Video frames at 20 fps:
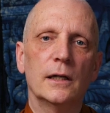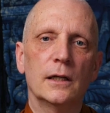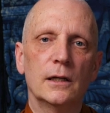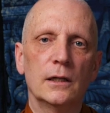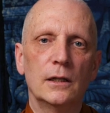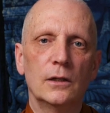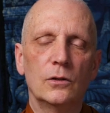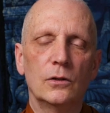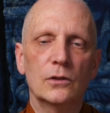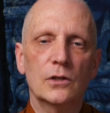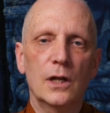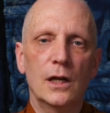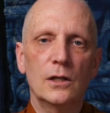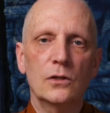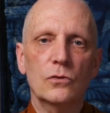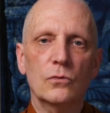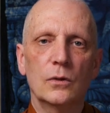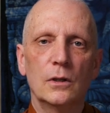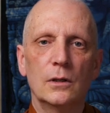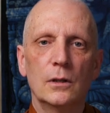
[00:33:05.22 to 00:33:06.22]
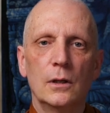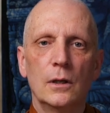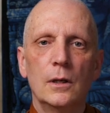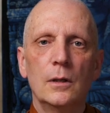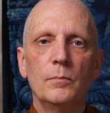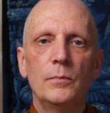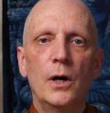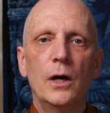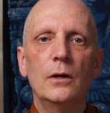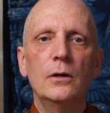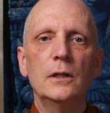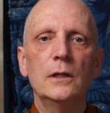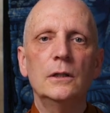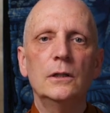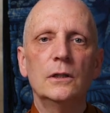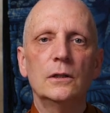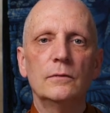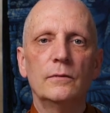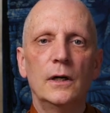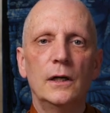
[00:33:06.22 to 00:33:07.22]
in Sanskrit,
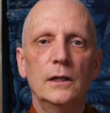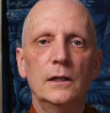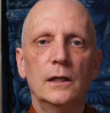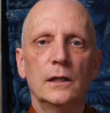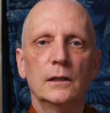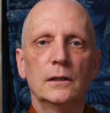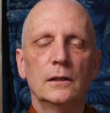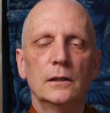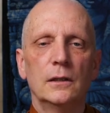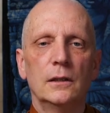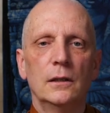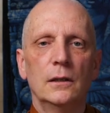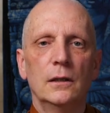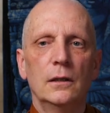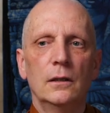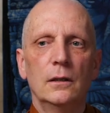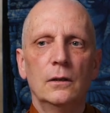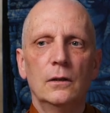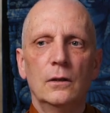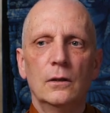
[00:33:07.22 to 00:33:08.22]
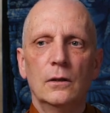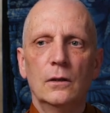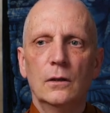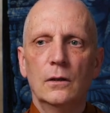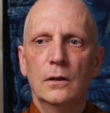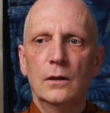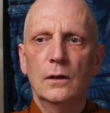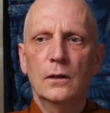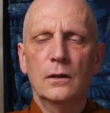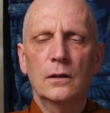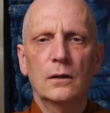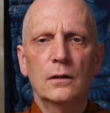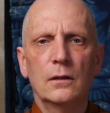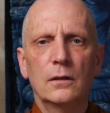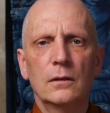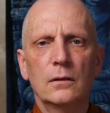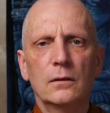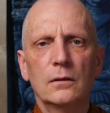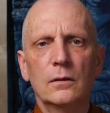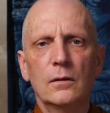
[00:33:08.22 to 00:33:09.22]
parinirvana.
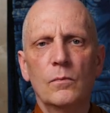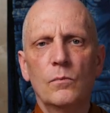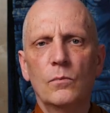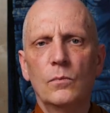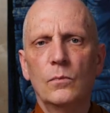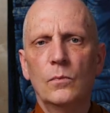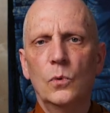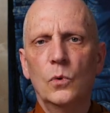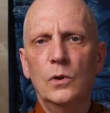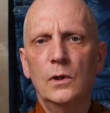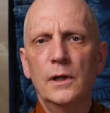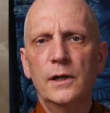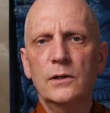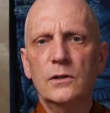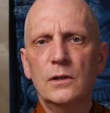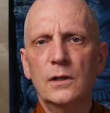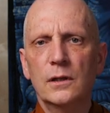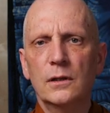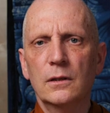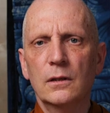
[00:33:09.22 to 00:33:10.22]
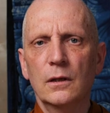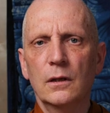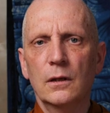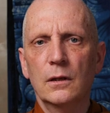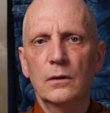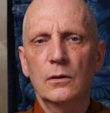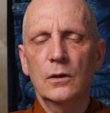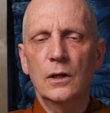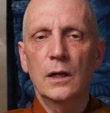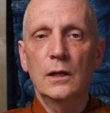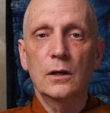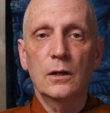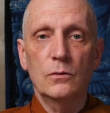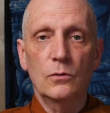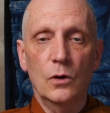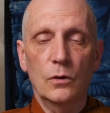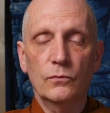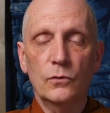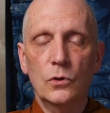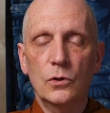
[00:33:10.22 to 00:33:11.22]
More or less like, and they,
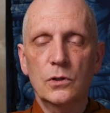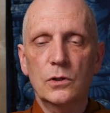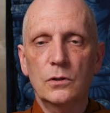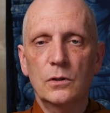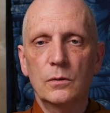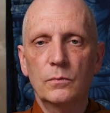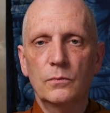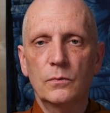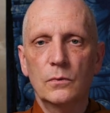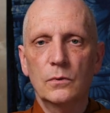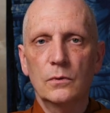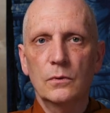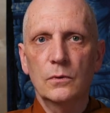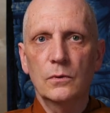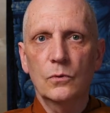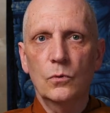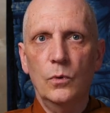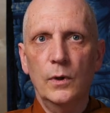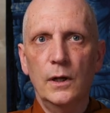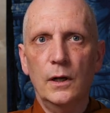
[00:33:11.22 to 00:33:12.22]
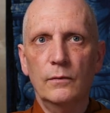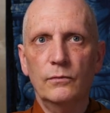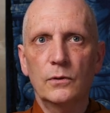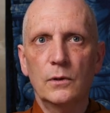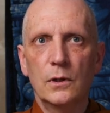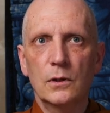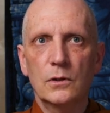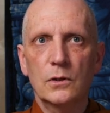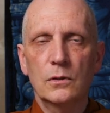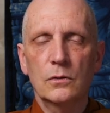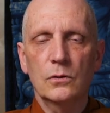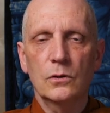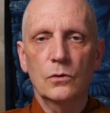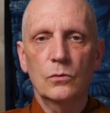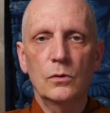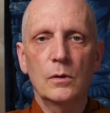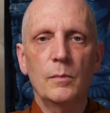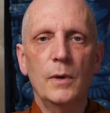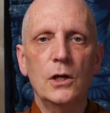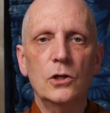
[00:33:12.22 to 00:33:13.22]
of course, quite often it's
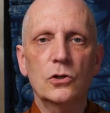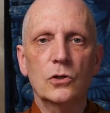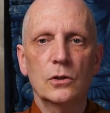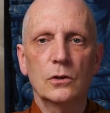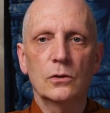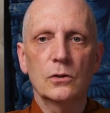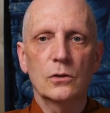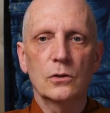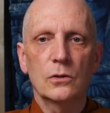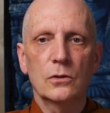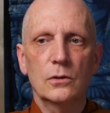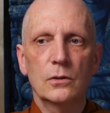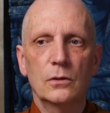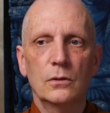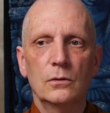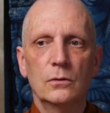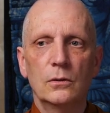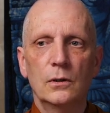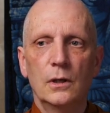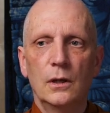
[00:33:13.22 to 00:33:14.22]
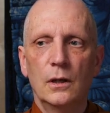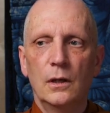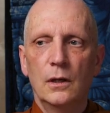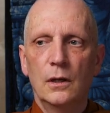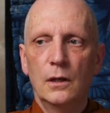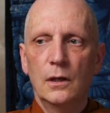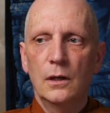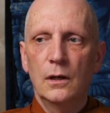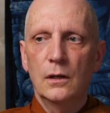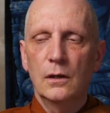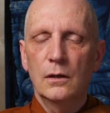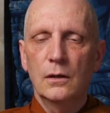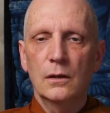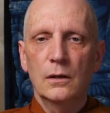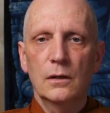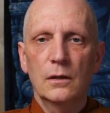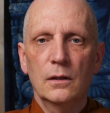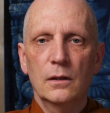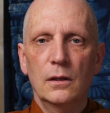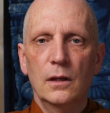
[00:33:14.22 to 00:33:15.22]
cremation. So
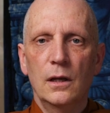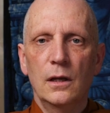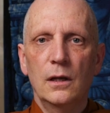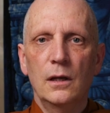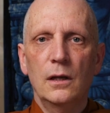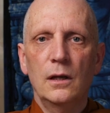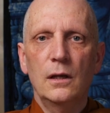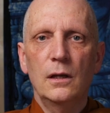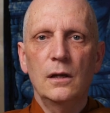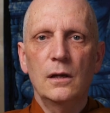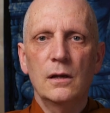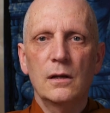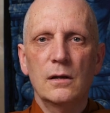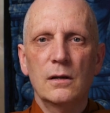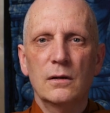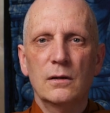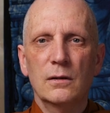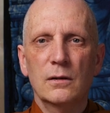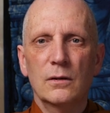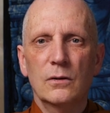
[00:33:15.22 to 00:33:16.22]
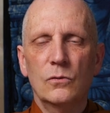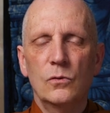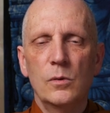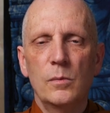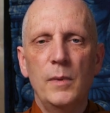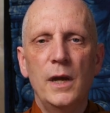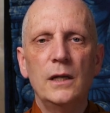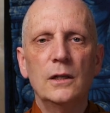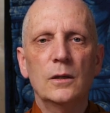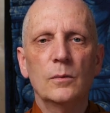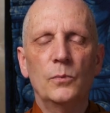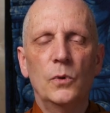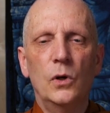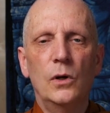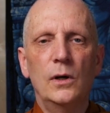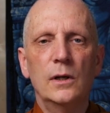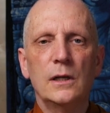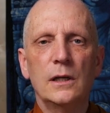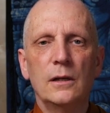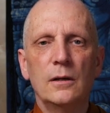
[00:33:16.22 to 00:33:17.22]
they cremate the
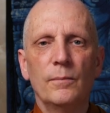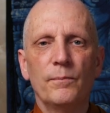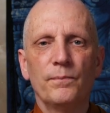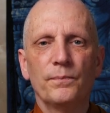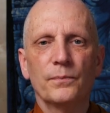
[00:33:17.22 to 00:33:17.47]
body